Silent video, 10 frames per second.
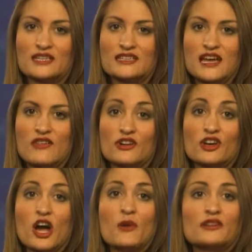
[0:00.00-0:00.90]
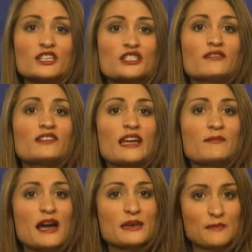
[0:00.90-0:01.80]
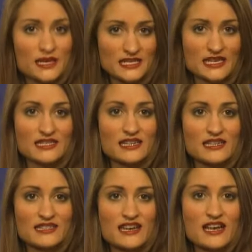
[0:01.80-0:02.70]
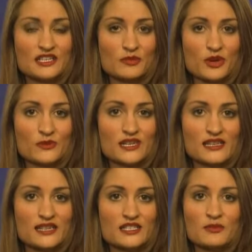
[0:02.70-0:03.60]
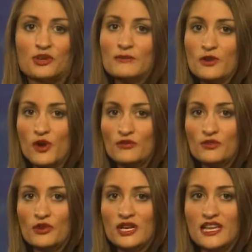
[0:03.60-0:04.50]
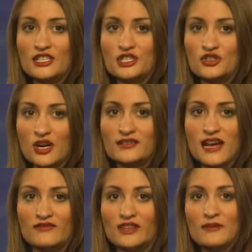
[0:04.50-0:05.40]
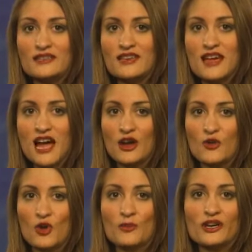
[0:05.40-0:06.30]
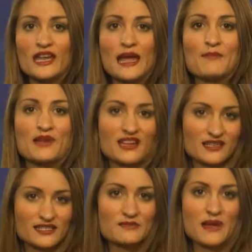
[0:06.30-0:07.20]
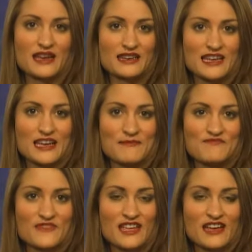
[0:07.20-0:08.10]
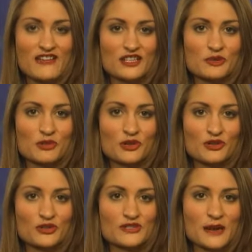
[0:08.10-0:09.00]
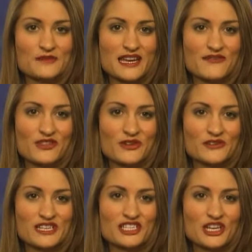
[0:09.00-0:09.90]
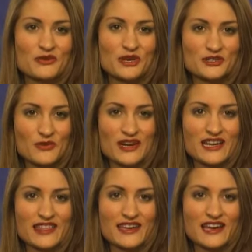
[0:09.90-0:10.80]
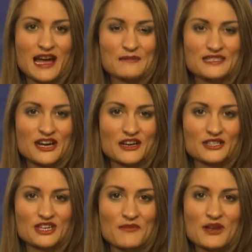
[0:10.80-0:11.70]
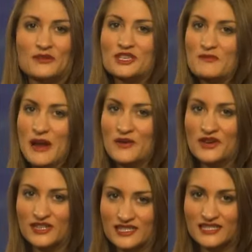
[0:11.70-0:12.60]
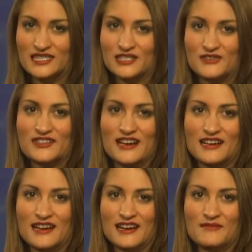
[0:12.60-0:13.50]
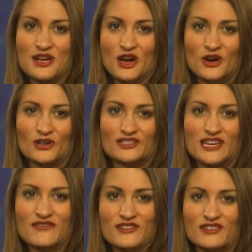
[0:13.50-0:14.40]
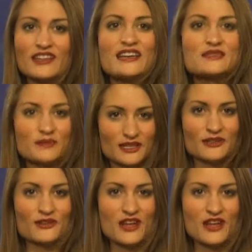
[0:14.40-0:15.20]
together a coalition of like-minded businesses to protest a Supreme Court ruling that struck down limits on corporate campaign spending. And that's your political news update for Thursday, January 20th. I'm Sarah Kajumko. Check back with rttnews.com all day for the latest political